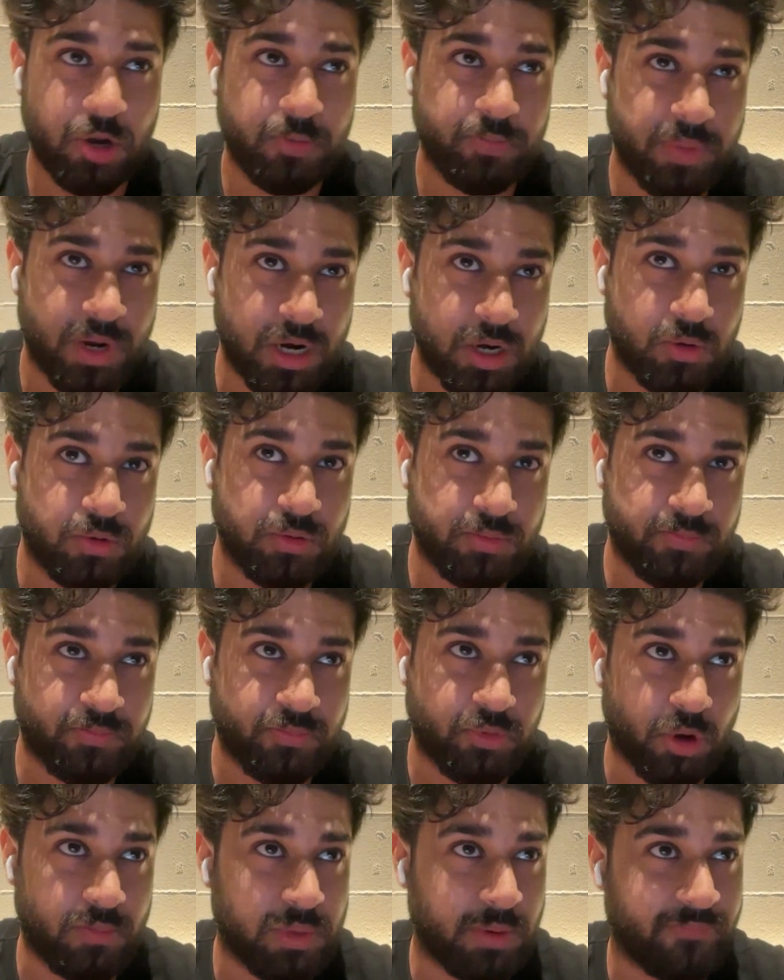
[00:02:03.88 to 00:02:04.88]
the
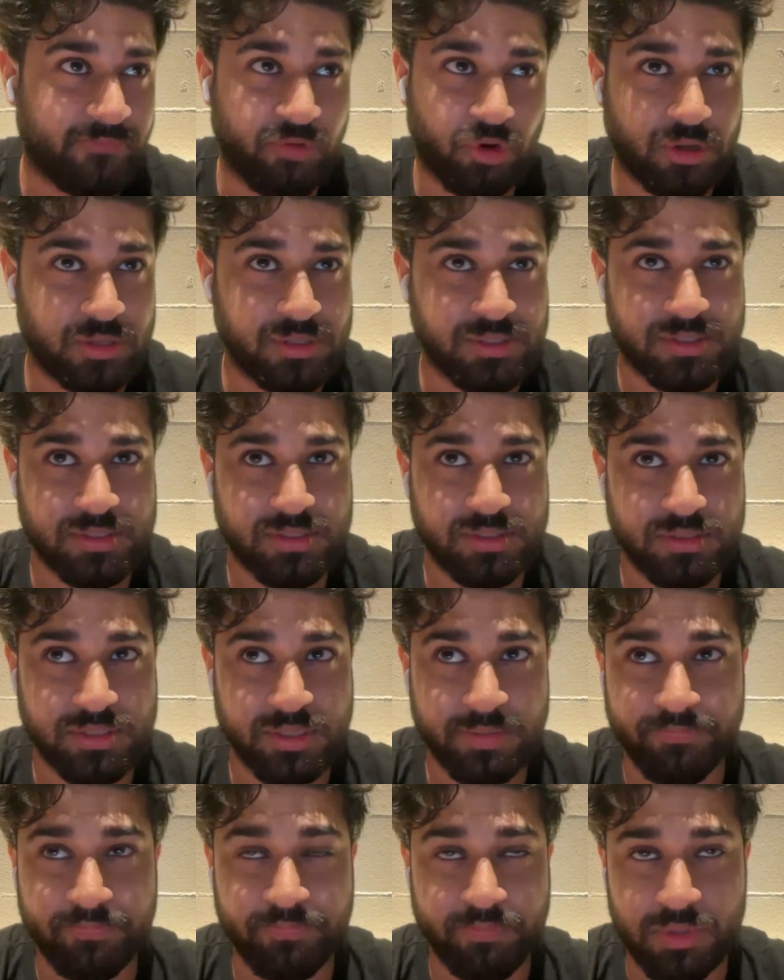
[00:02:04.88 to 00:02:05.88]
outbound problem
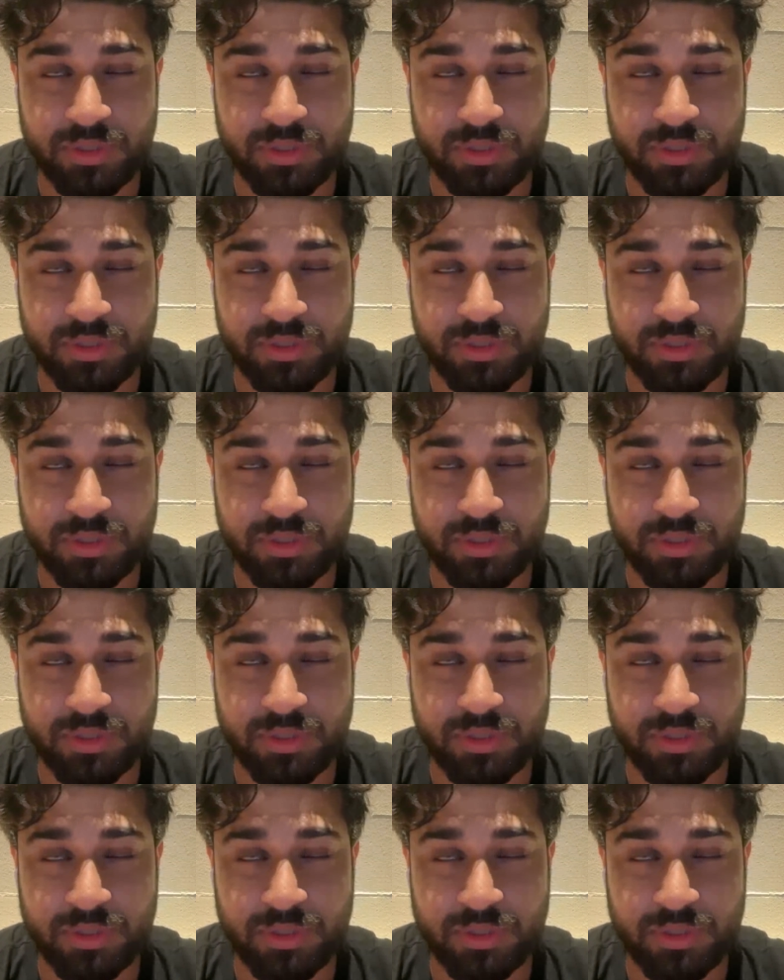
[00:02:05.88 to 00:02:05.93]
was